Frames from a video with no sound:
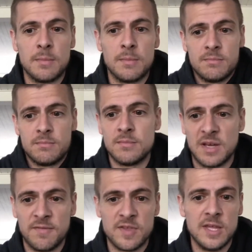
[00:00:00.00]
my
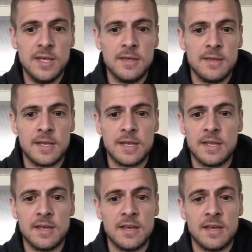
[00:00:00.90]
physique and
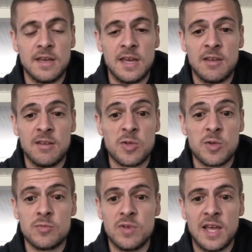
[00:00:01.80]
also
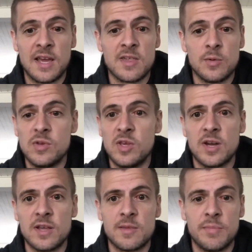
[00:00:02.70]
relax and recharge
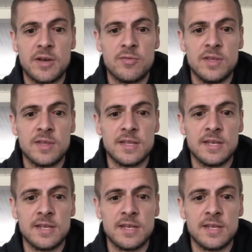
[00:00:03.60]
the batteries and